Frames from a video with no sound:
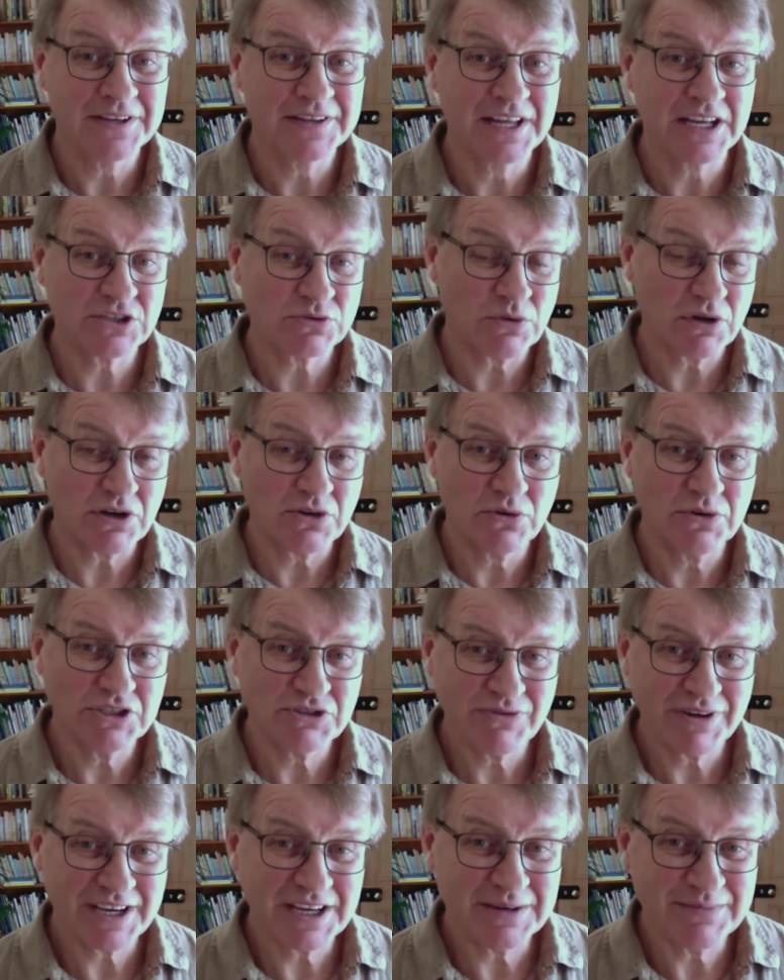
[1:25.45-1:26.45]
That's why I always
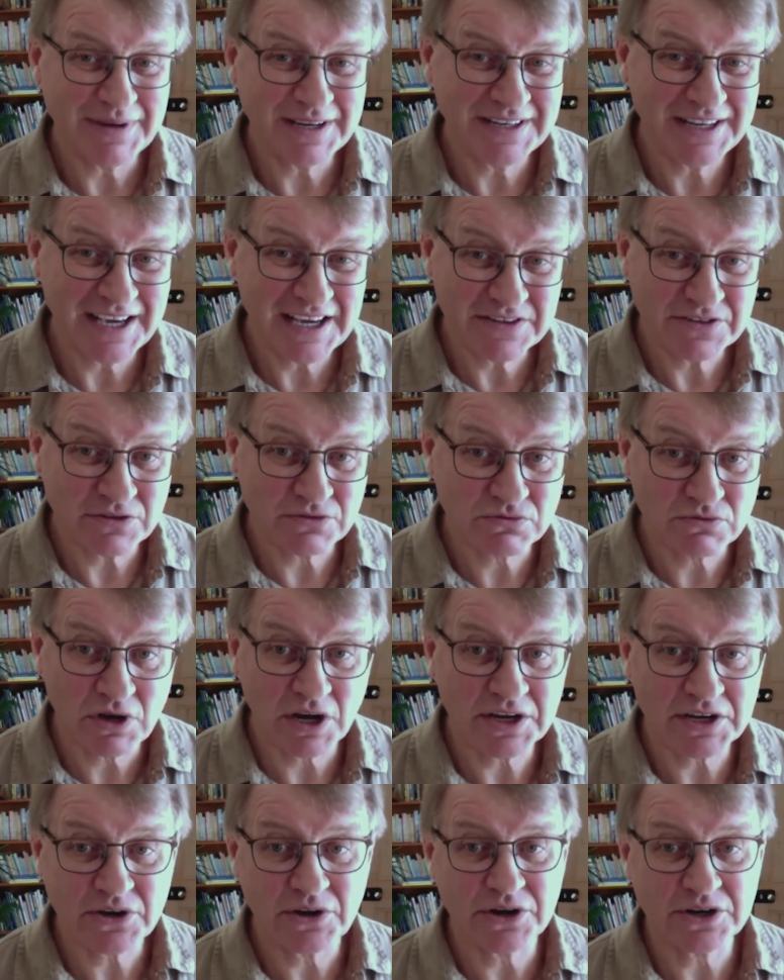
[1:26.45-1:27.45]
recommend to eat the
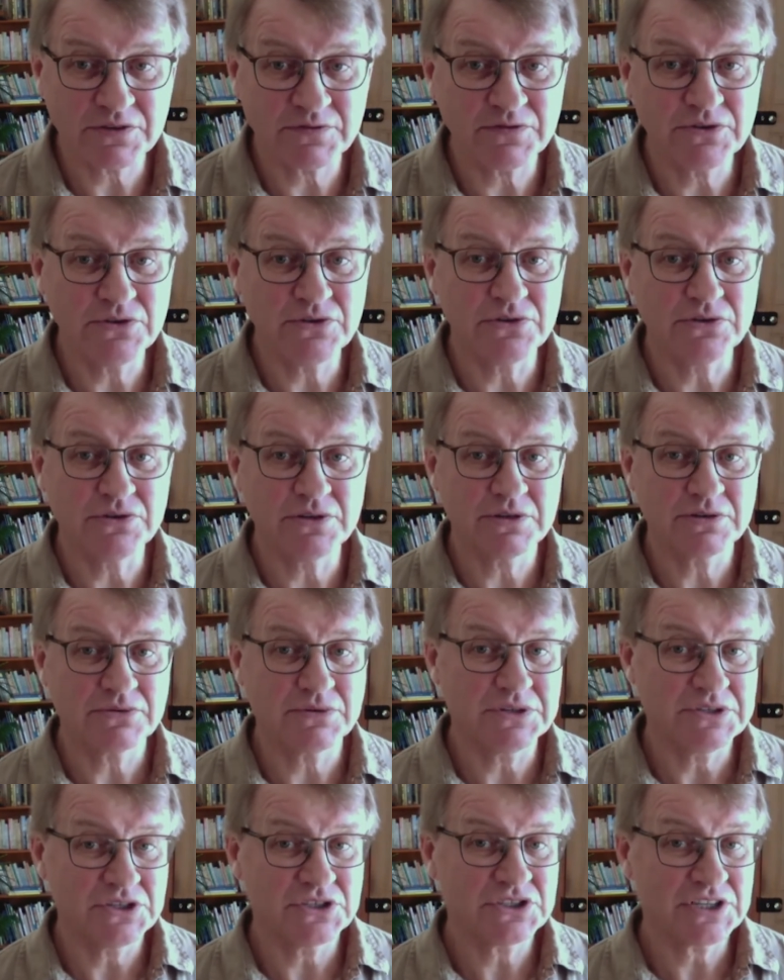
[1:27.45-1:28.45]
right kind of food
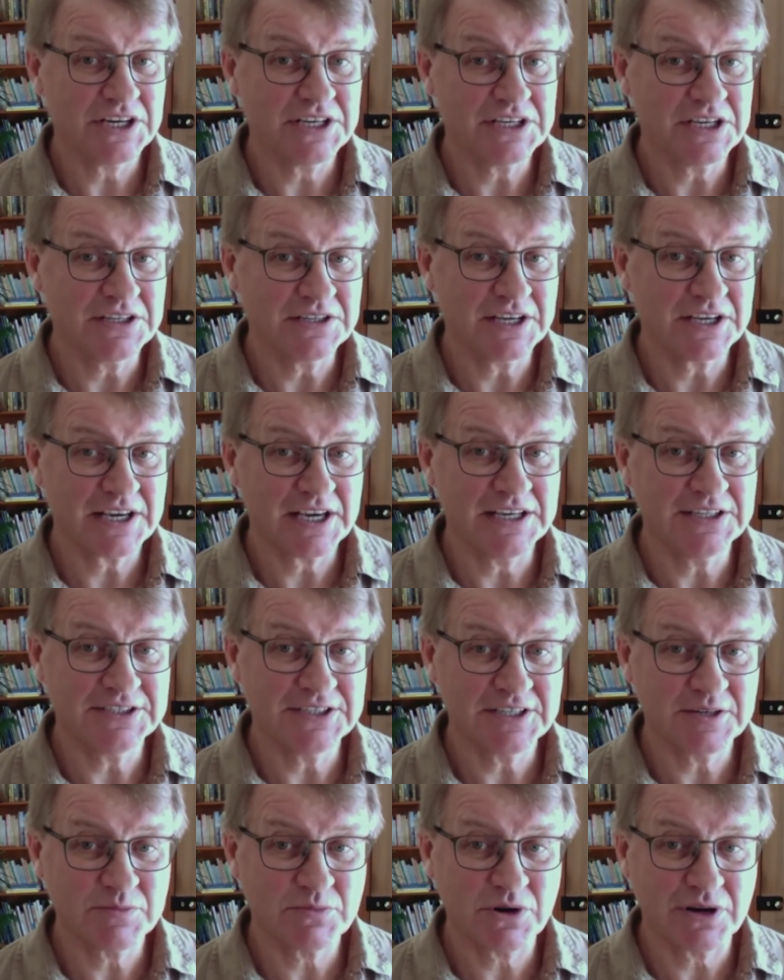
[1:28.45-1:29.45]
when you're taking the
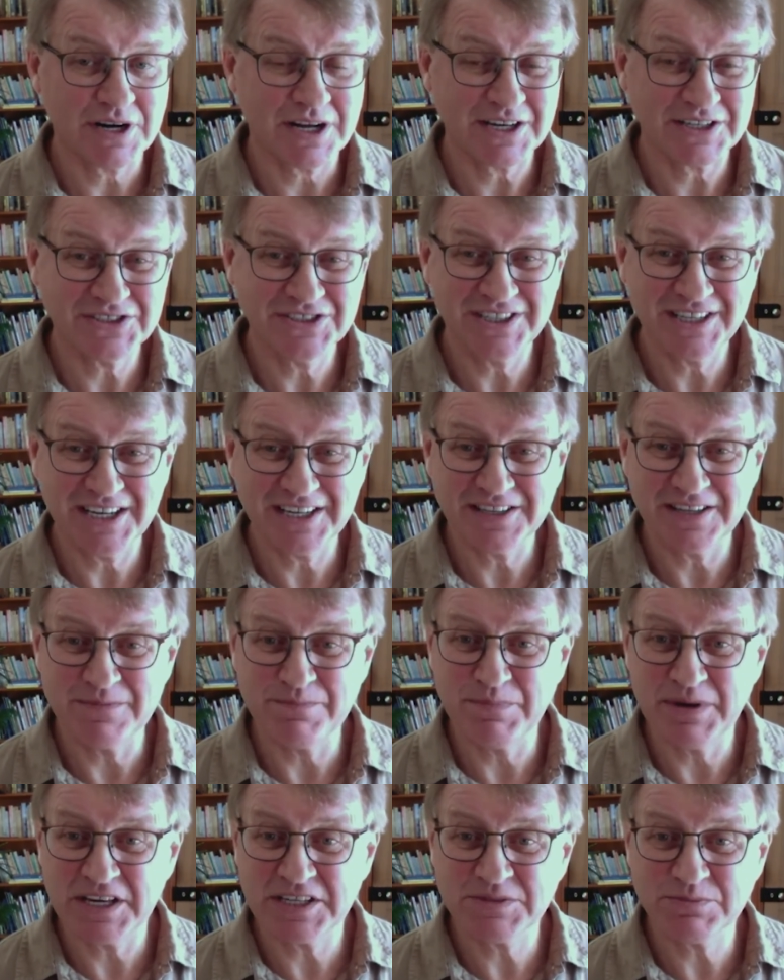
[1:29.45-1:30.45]
CanXida products to get the
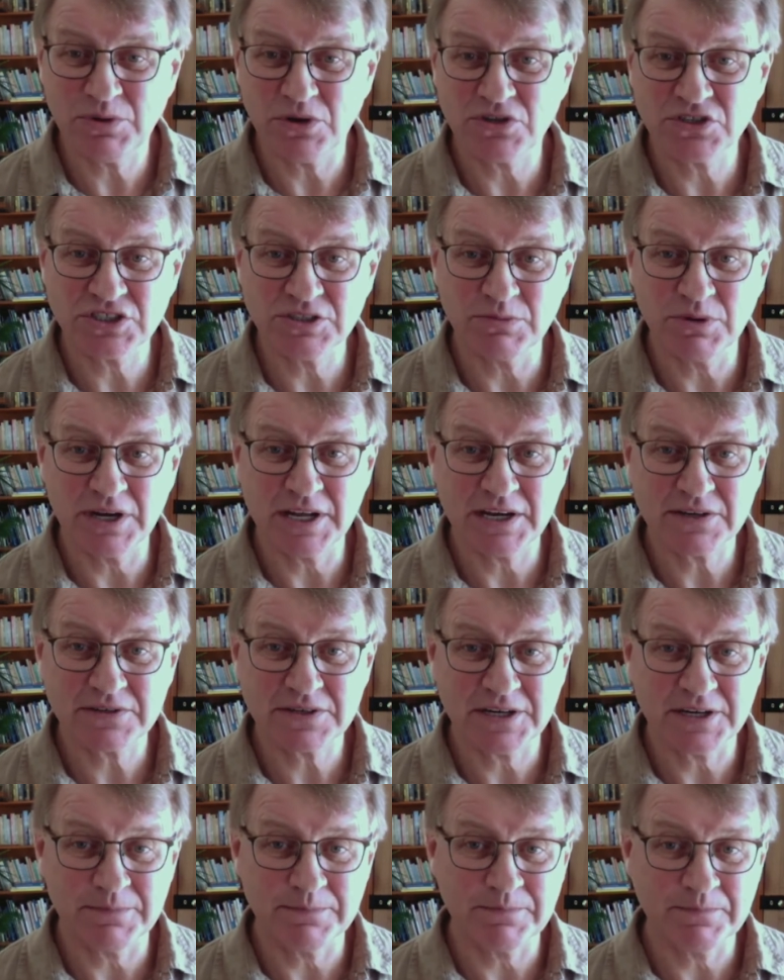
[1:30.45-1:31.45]
best possible
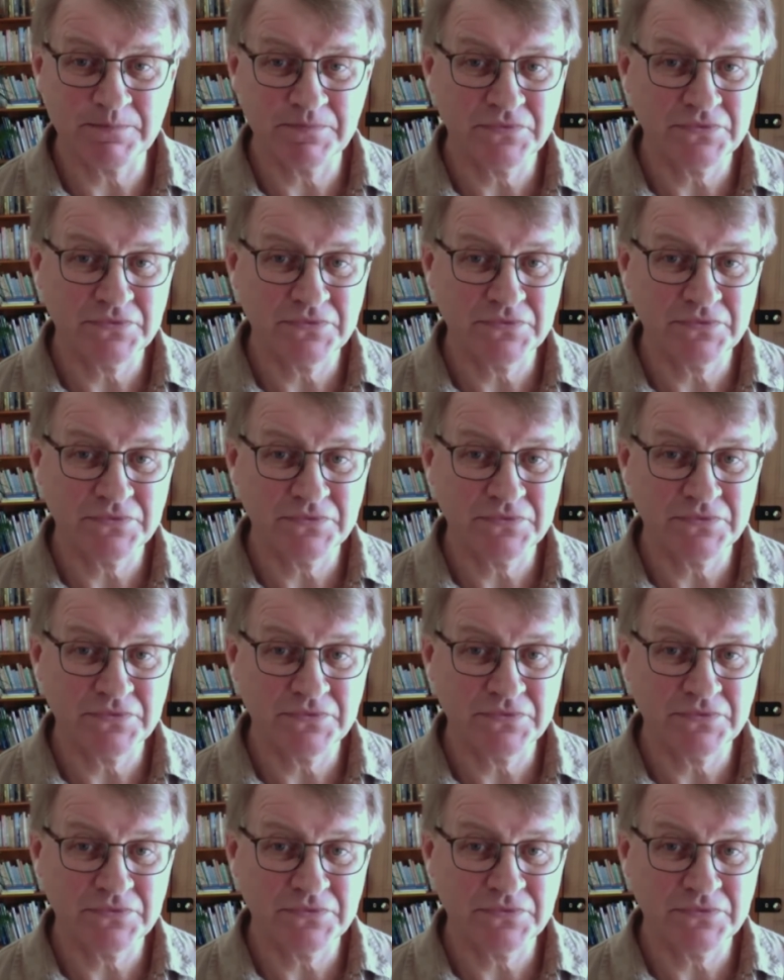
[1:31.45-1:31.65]
outcome.